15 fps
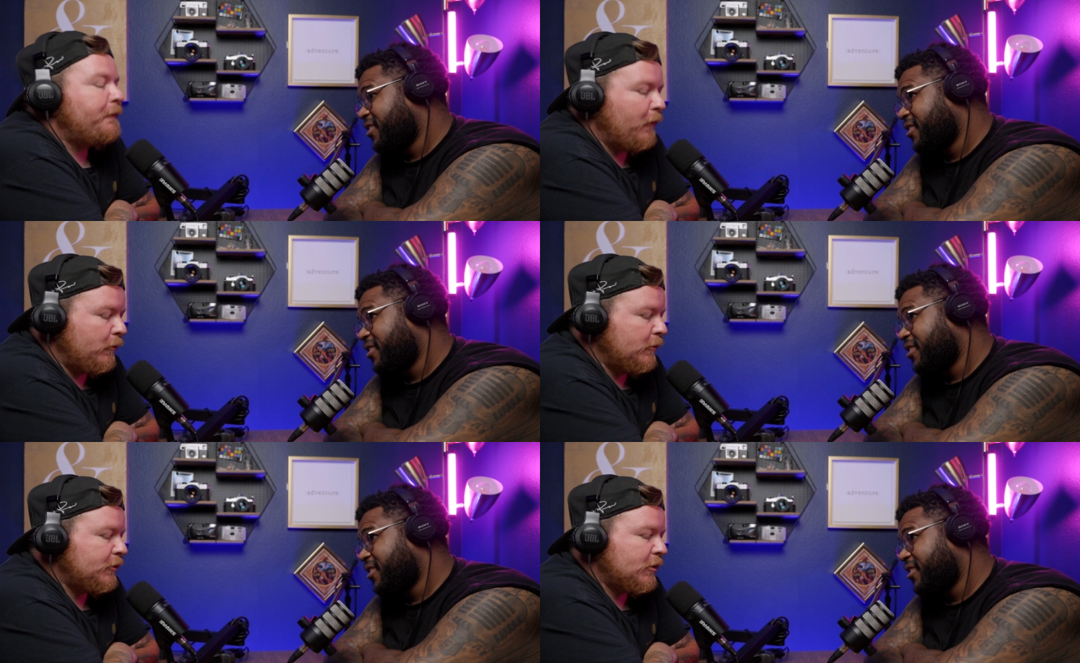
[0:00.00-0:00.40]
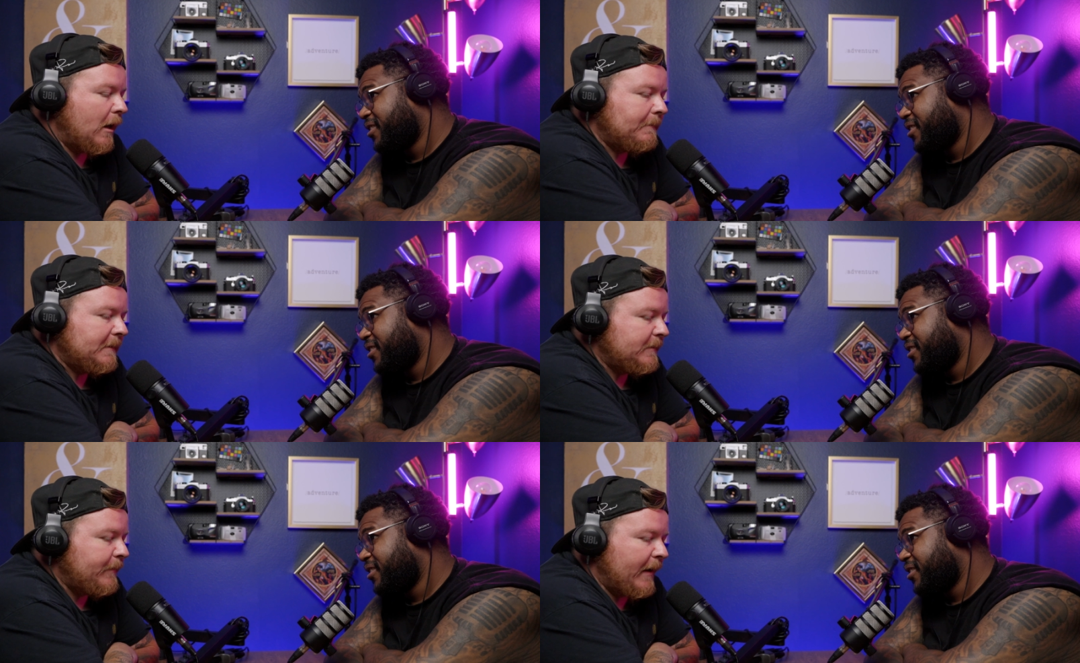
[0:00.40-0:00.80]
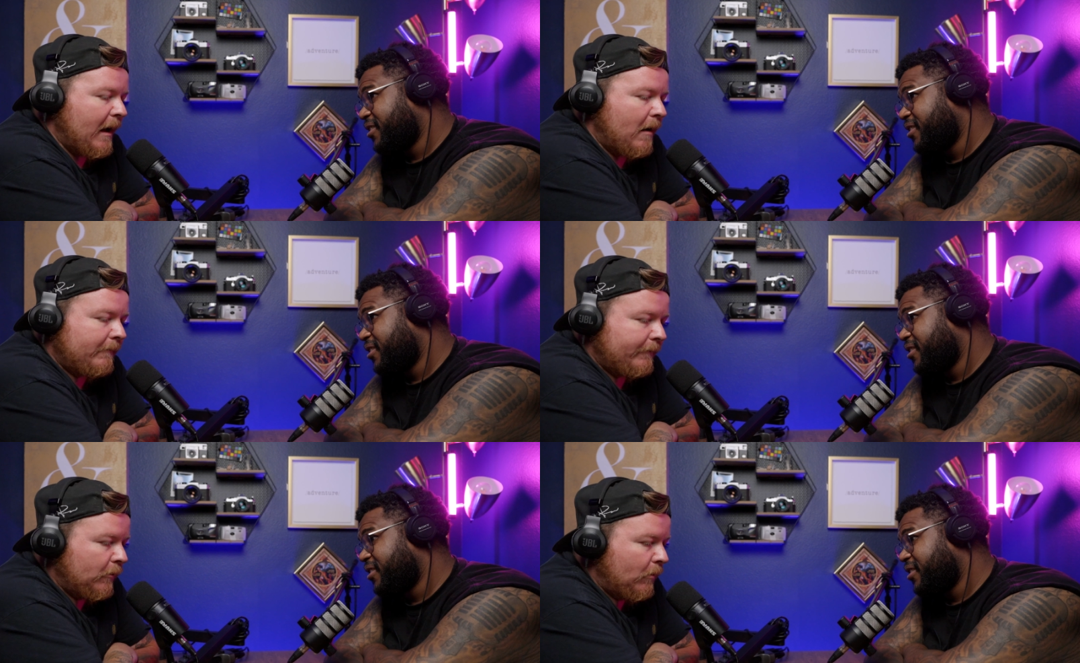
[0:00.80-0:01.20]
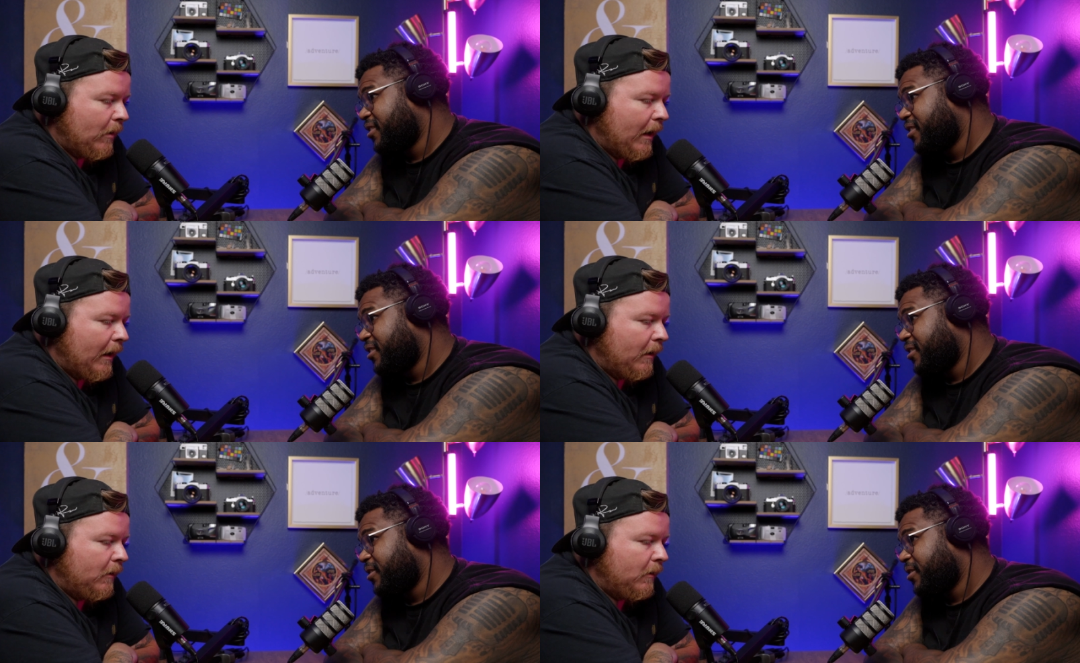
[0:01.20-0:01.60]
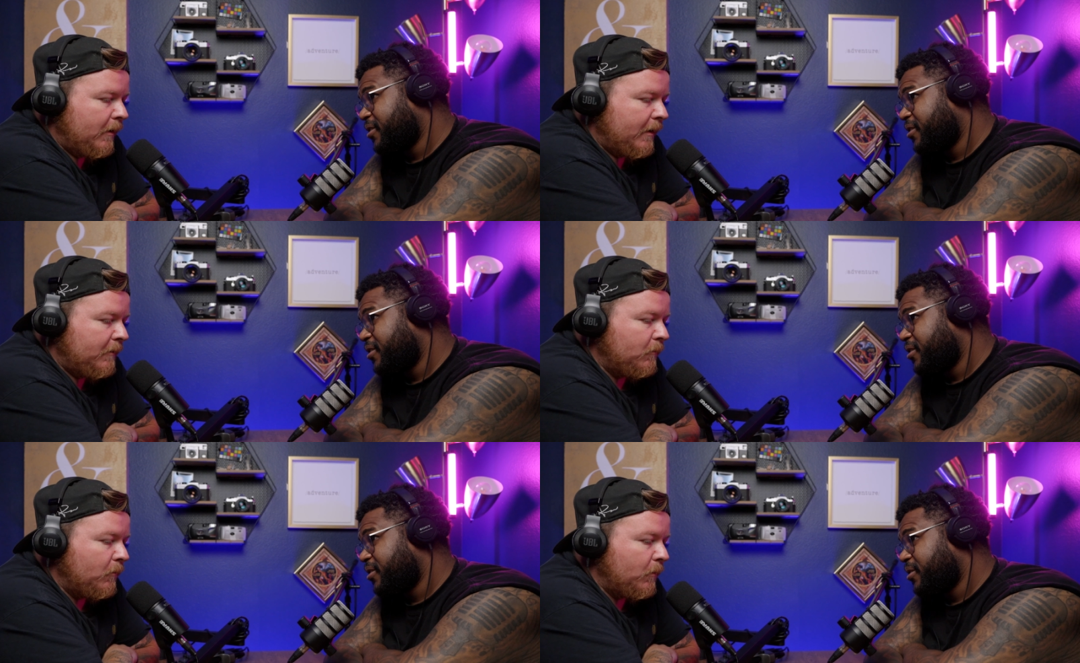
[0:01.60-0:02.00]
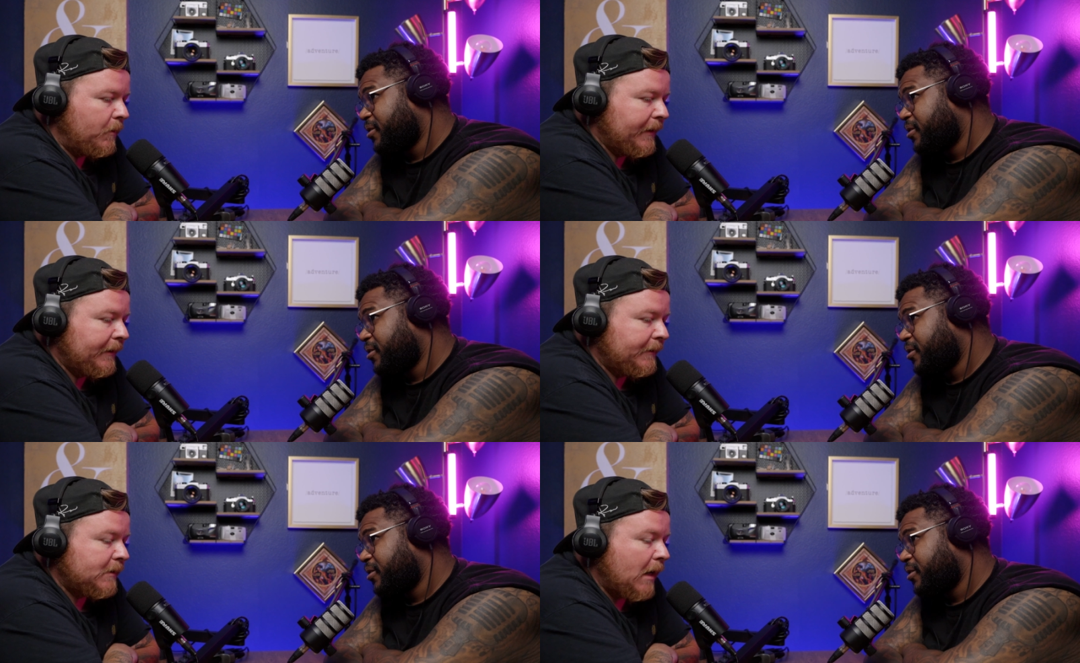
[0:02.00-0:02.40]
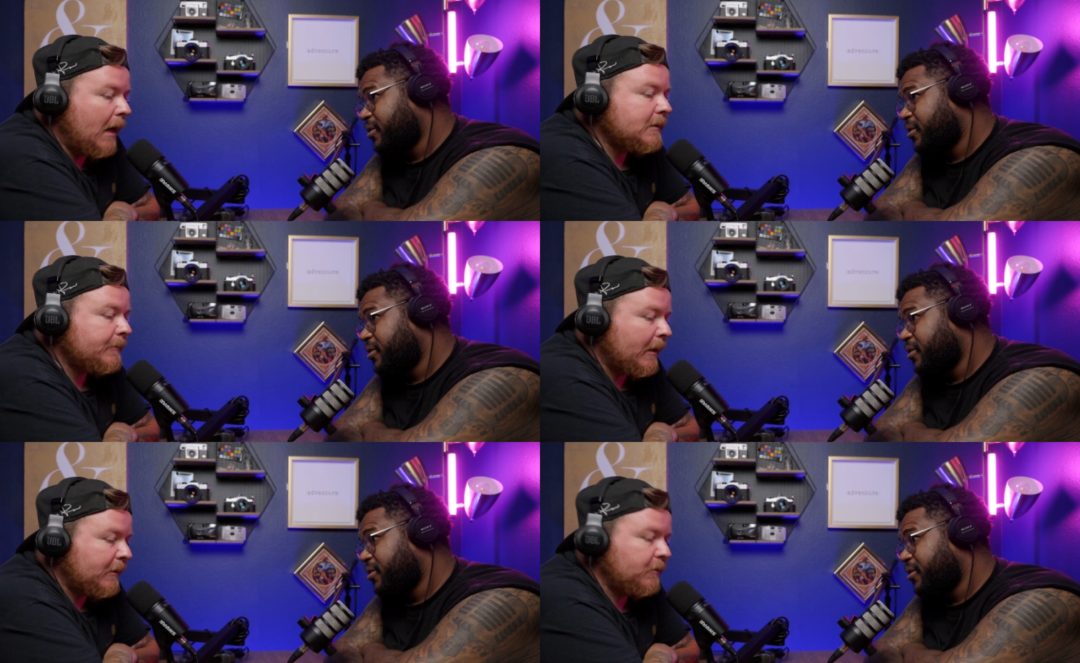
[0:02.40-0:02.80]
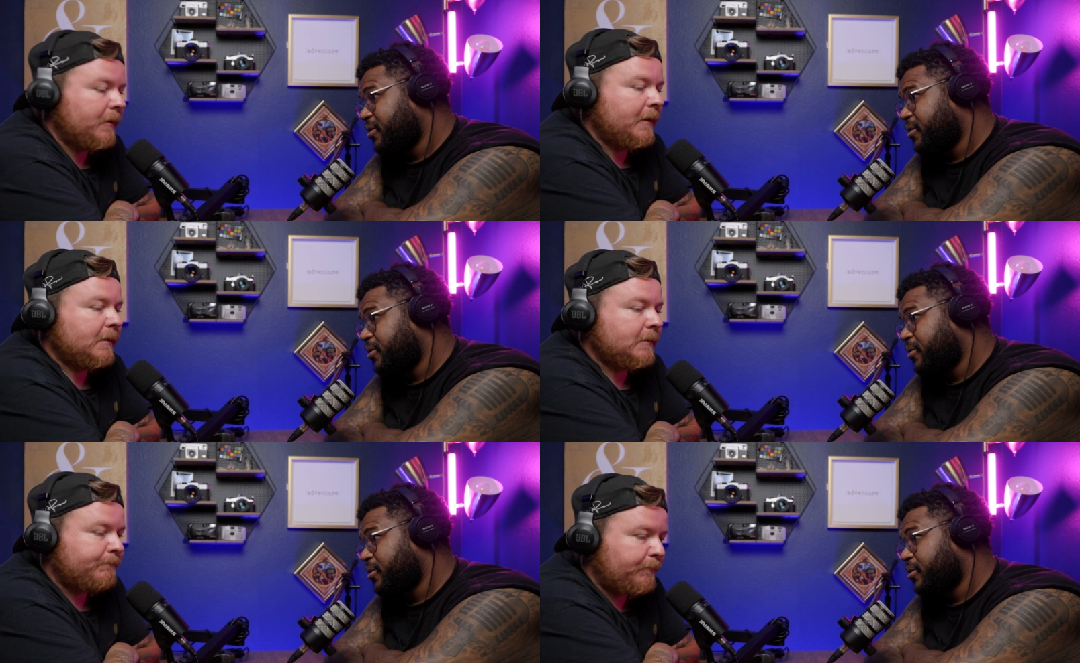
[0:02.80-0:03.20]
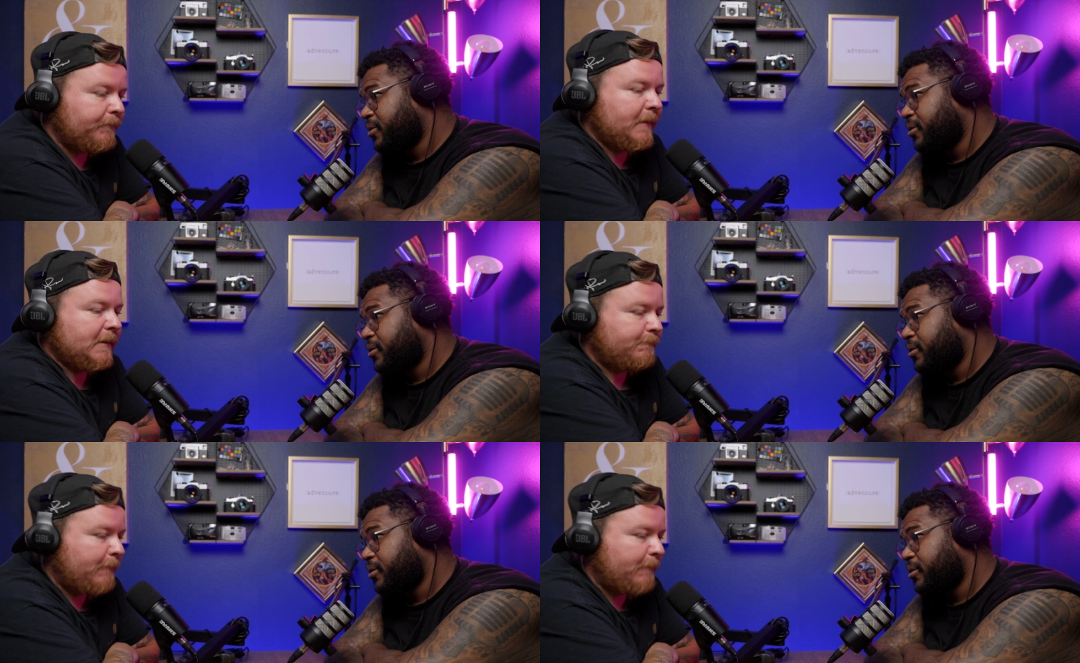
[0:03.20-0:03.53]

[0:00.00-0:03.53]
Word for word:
Speaker 1: Photoshop, it's been out for a while, and we talked about doing this this